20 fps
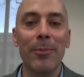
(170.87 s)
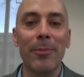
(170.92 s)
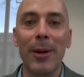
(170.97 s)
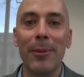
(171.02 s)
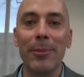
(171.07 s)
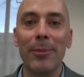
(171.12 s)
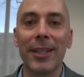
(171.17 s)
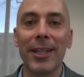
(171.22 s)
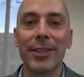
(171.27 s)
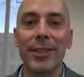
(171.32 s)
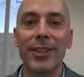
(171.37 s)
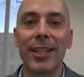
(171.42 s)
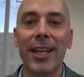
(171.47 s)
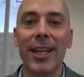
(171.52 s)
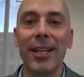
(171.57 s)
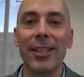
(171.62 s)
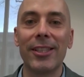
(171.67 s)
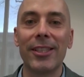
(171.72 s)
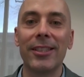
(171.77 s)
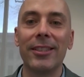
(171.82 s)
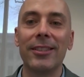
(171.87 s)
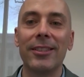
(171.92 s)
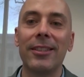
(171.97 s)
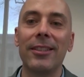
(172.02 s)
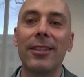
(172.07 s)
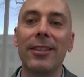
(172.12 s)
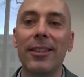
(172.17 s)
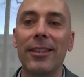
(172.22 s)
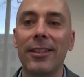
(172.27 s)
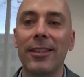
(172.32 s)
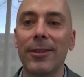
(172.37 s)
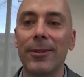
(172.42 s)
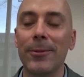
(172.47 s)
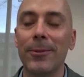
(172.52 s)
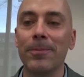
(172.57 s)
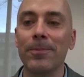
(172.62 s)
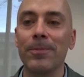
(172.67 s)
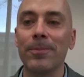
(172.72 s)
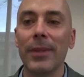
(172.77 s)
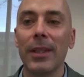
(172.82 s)
in public education.
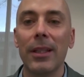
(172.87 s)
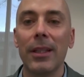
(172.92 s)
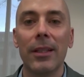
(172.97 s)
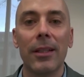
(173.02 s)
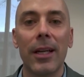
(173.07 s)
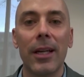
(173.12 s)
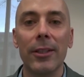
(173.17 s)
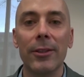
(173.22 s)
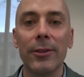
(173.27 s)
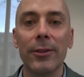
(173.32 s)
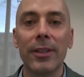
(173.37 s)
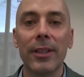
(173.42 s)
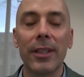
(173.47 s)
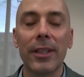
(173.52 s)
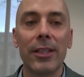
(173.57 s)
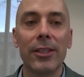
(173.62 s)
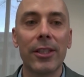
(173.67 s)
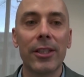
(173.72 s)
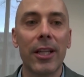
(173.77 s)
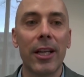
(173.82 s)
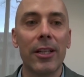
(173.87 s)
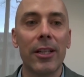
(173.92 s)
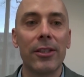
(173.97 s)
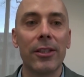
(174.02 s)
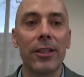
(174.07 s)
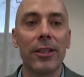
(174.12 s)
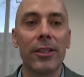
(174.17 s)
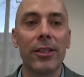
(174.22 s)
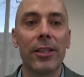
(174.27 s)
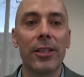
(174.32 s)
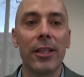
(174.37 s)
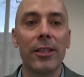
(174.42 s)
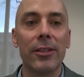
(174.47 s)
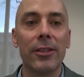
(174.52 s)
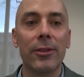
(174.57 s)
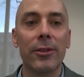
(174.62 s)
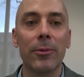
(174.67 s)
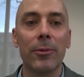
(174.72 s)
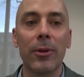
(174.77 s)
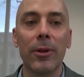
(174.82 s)
Um, I do think education can
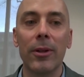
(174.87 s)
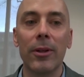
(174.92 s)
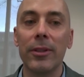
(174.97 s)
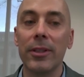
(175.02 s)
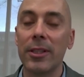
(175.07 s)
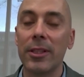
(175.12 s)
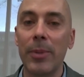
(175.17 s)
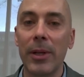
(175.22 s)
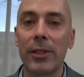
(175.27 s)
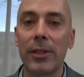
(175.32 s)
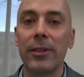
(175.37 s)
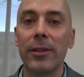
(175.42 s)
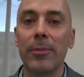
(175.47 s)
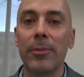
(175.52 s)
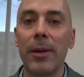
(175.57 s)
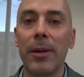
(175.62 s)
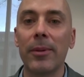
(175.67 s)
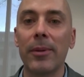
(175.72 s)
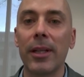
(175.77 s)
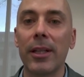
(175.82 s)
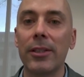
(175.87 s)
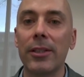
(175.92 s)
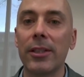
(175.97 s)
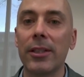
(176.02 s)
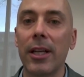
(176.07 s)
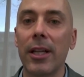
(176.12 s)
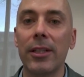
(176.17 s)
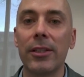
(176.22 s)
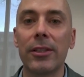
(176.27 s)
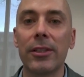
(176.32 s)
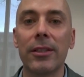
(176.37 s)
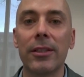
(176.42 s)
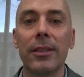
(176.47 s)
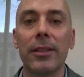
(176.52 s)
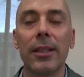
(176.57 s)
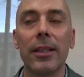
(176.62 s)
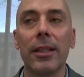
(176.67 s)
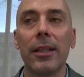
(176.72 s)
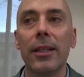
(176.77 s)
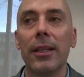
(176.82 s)
change the world, especially public education.
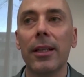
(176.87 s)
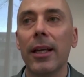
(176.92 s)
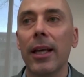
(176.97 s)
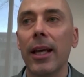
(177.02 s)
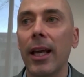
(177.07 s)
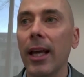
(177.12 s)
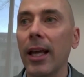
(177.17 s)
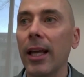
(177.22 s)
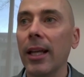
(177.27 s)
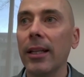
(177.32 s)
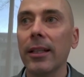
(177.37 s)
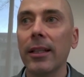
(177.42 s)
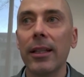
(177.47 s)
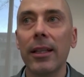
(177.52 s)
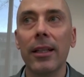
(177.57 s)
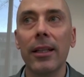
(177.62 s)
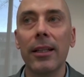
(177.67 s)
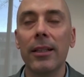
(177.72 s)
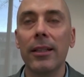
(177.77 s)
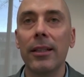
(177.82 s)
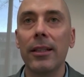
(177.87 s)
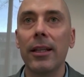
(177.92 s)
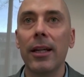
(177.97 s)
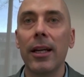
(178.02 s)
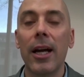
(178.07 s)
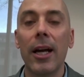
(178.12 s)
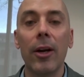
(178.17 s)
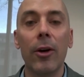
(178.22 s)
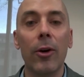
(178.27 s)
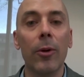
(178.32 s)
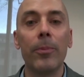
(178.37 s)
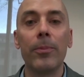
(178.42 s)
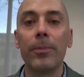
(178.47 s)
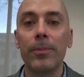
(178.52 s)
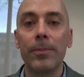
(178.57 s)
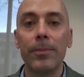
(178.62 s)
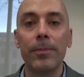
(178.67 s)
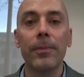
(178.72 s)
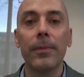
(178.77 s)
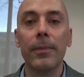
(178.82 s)
And I hope
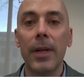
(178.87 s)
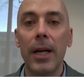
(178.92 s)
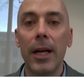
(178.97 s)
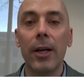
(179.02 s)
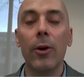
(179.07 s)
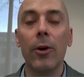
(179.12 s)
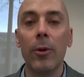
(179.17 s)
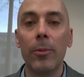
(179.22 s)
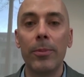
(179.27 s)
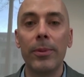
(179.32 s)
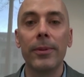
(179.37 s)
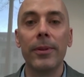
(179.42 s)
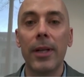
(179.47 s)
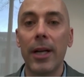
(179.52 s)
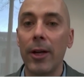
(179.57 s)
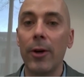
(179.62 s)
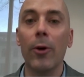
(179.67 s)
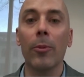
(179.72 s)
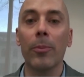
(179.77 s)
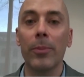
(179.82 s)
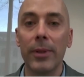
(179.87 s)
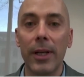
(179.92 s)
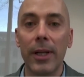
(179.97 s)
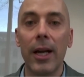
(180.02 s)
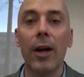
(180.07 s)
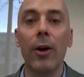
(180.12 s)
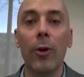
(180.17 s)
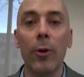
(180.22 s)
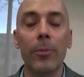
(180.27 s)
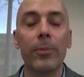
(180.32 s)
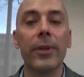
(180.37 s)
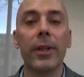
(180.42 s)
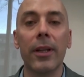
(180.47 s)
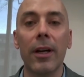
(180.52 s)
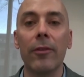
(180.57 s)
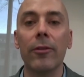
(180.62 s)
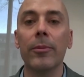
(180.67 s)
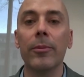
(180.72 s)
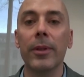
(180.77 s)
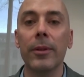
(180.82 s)
I hope, I hope, I hope the
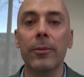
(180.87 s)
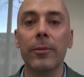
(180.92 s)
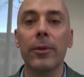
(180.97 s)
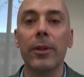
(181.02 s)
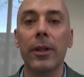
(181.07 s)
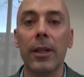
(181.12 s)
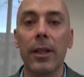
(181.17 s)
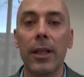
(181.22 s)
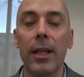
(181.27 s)
government will